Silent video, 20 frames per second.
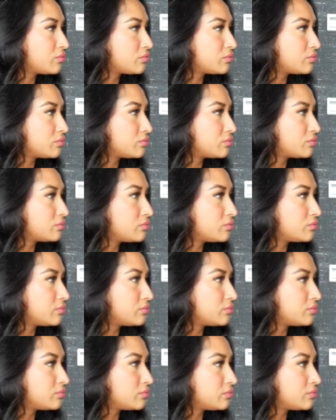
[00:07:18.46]

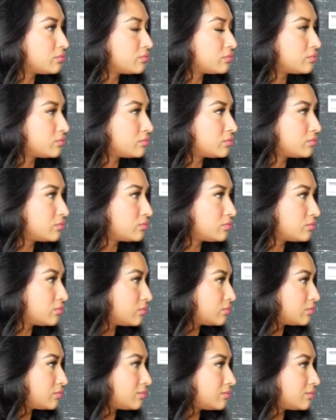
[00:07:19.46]

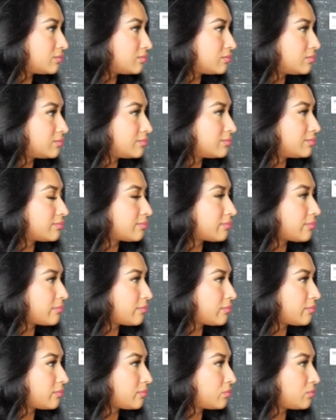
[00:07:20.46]

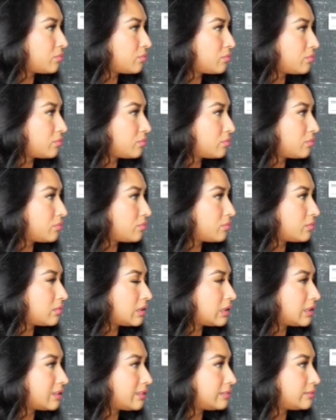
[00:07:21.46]

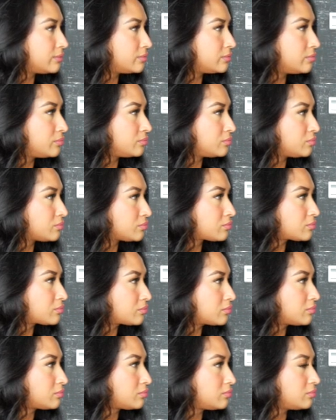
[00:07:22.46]

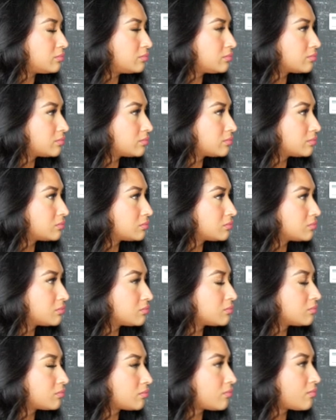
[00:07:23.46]

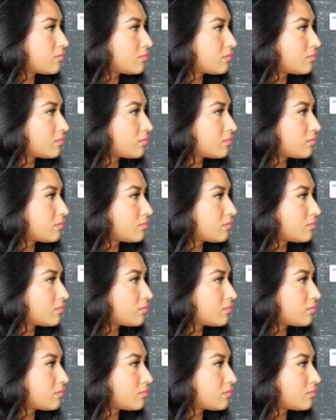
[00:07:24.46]
(silent)